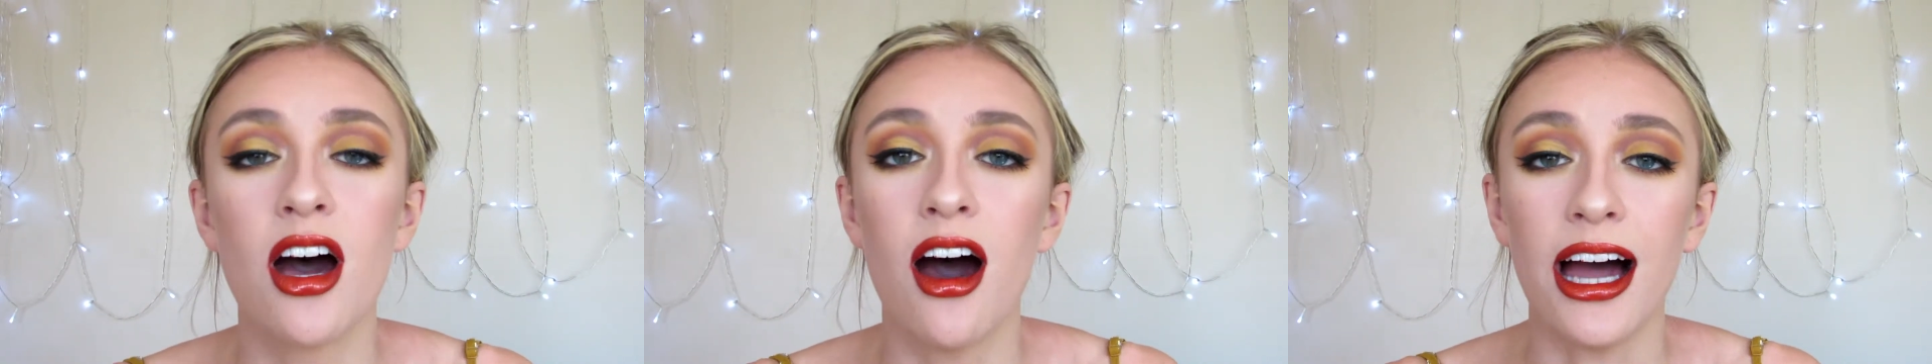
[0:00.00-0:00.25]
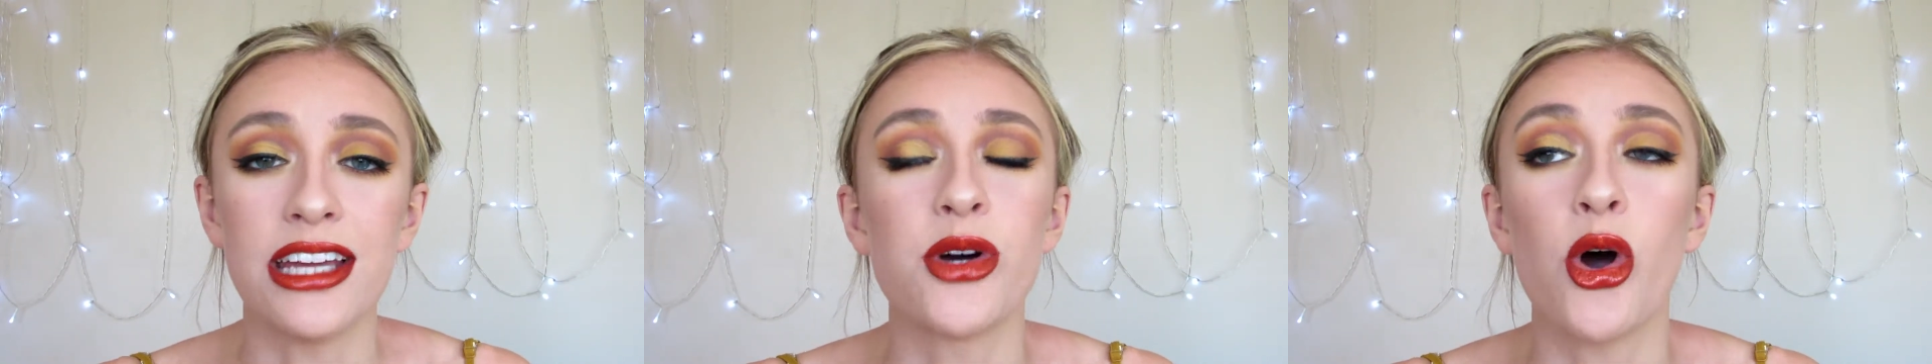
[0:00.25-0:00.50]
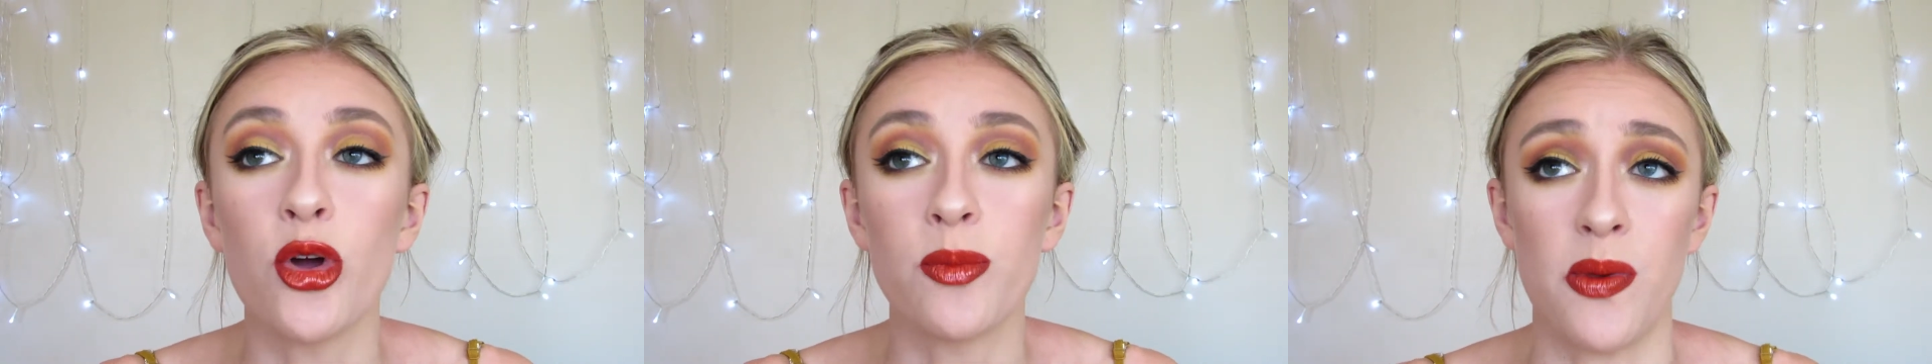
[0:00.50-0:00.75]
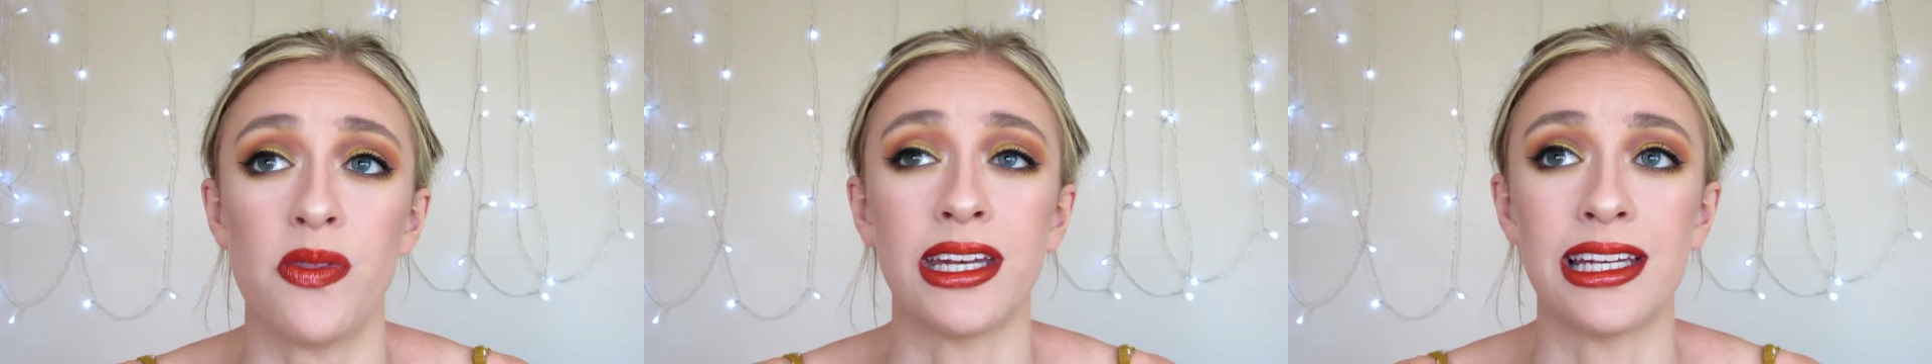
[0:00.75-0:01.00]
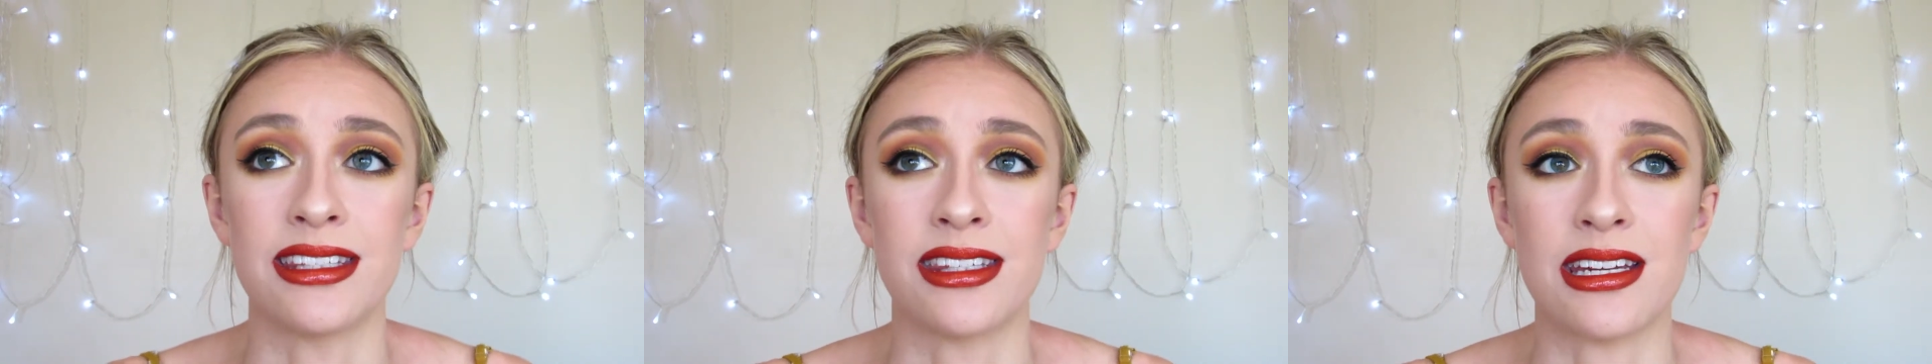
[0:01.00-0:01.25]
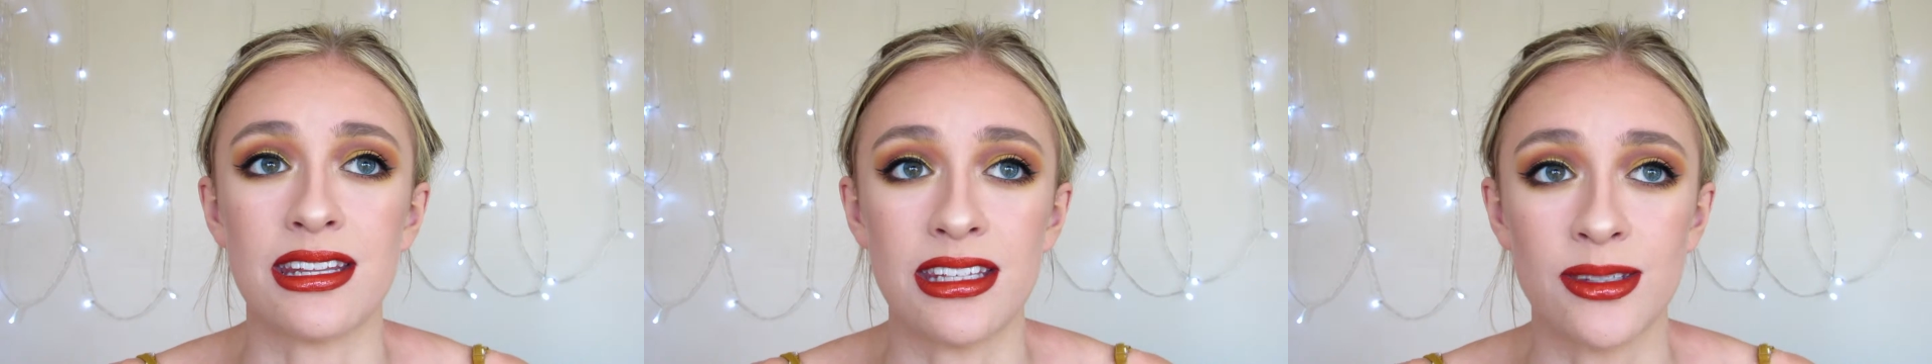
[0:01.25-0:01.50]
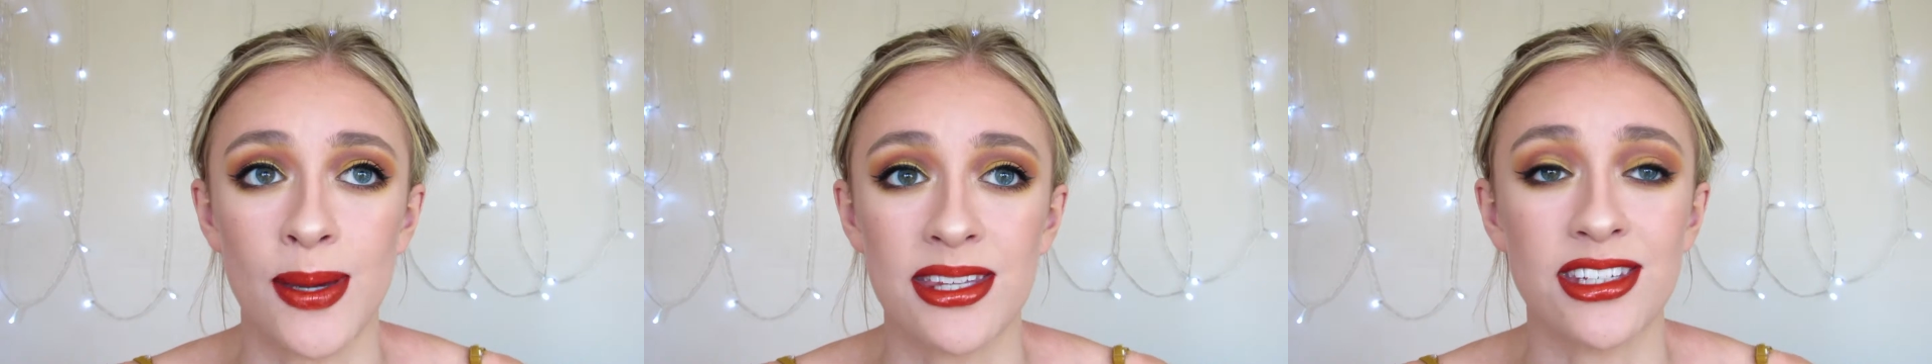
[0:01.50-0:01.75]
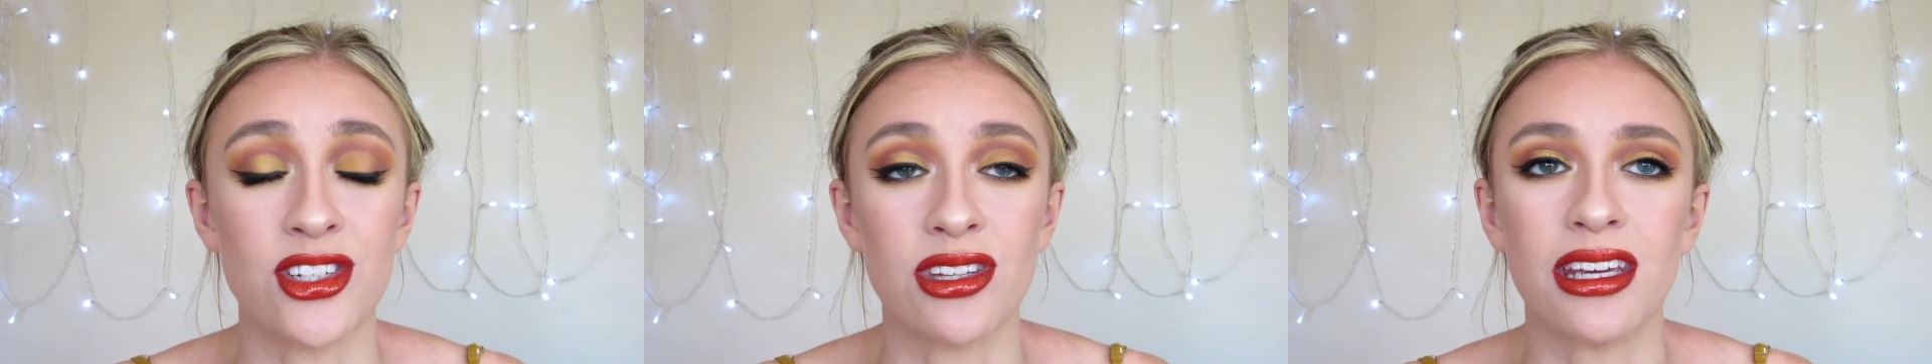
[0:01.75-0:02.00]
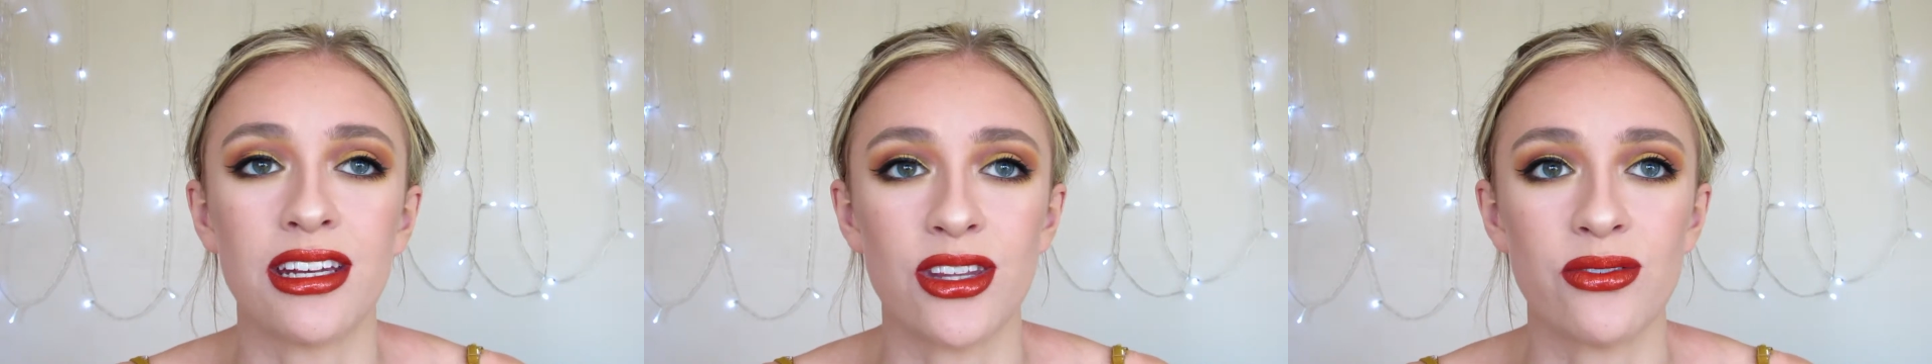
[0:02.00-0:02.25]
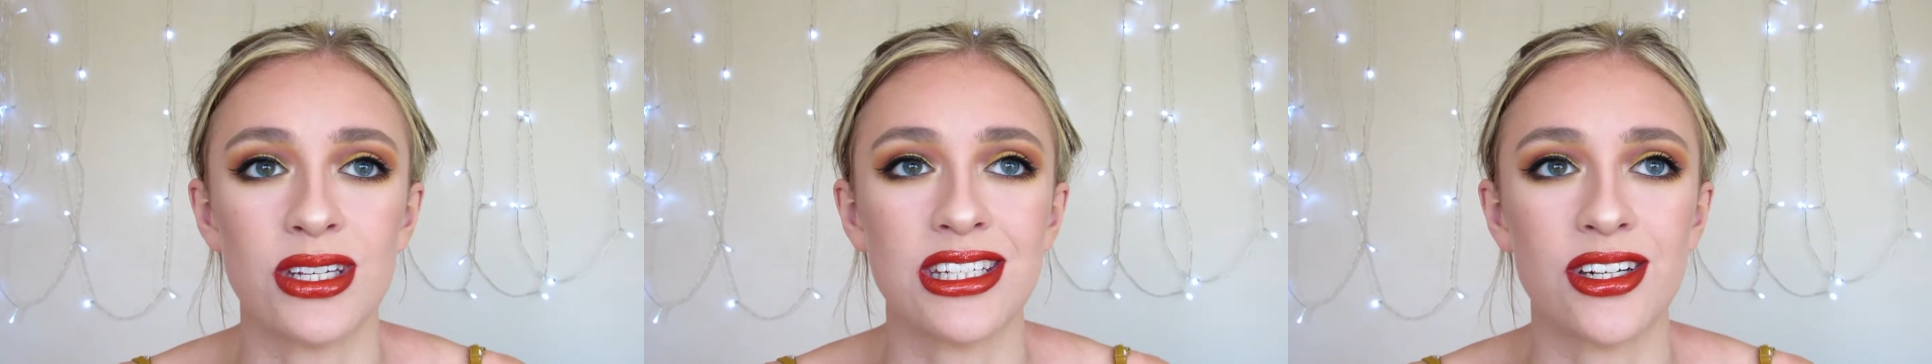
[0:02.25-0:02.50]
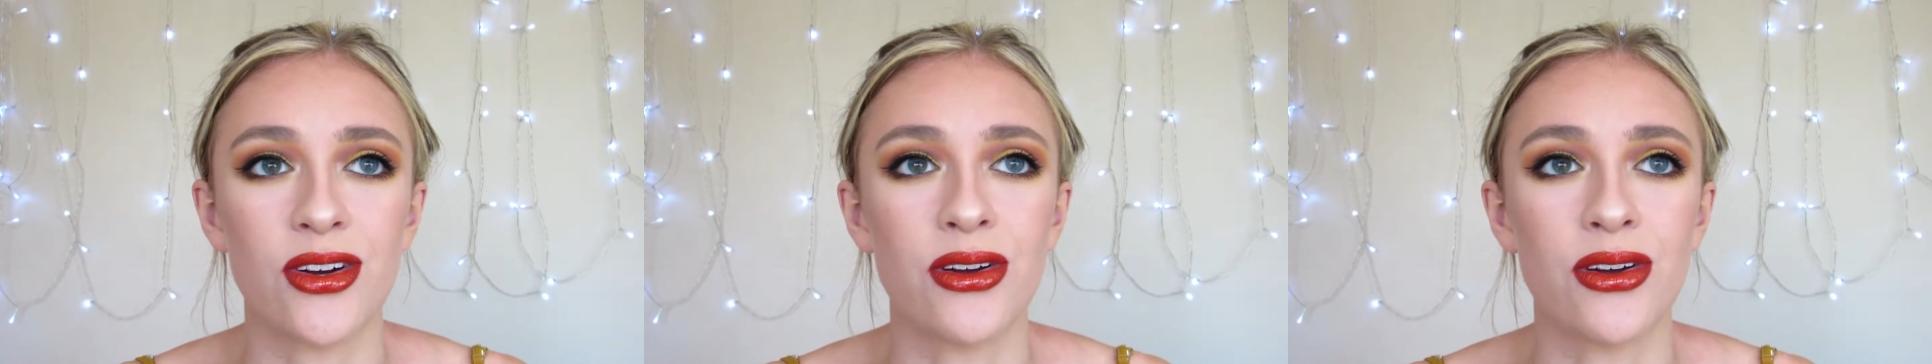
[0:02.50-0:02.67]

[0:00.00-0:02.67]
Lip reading: I'd hope that they'd listen to this message at the end of the video